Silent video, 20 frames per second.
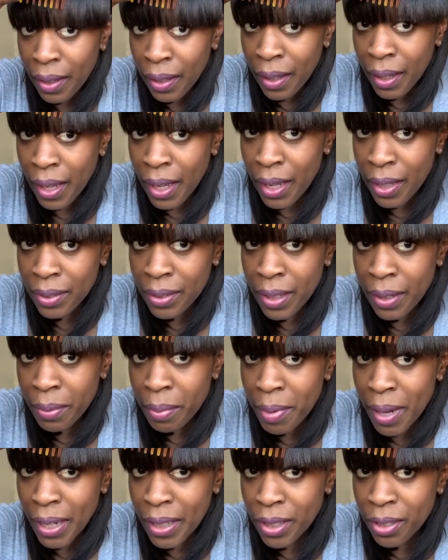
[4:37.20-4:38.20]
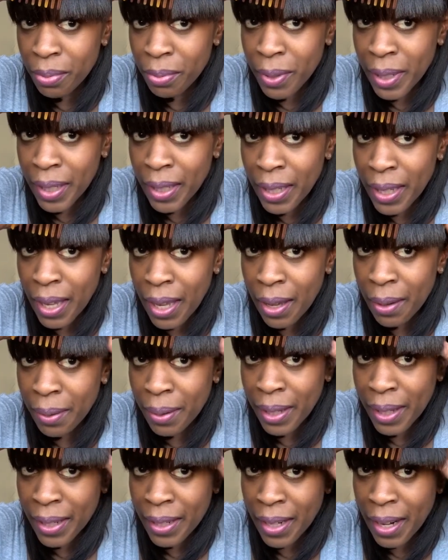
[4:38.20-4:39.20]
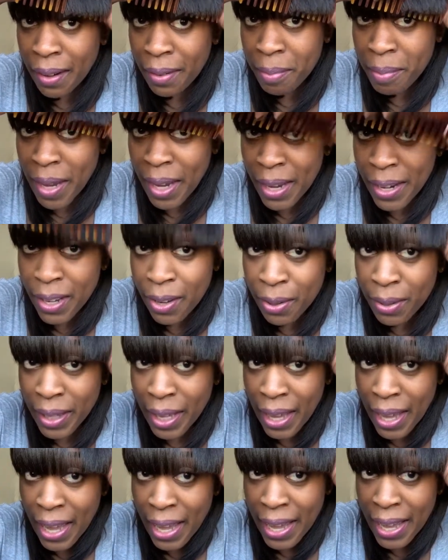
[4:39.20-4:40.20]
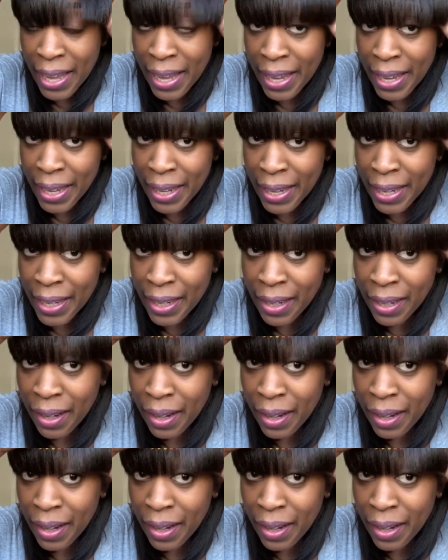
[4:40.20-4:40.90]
how's everybody's week going? Everybody okay?